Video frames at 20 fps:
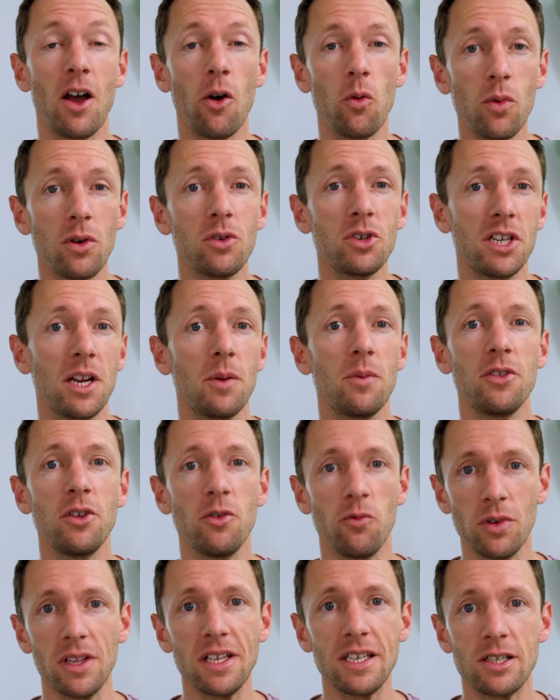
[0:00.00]
Now, we'll share with
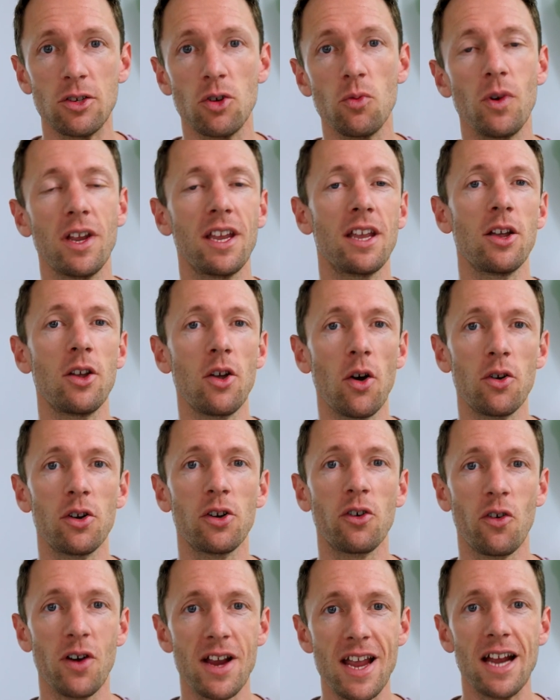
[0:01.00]
you really soon where you can go
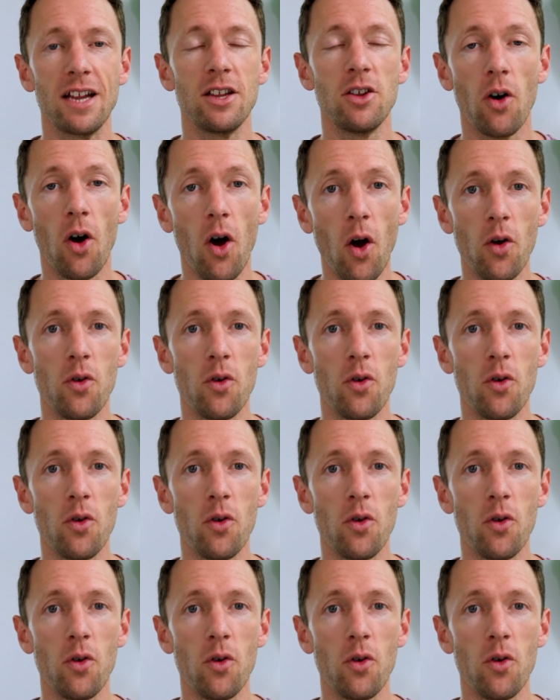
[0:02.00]
to create your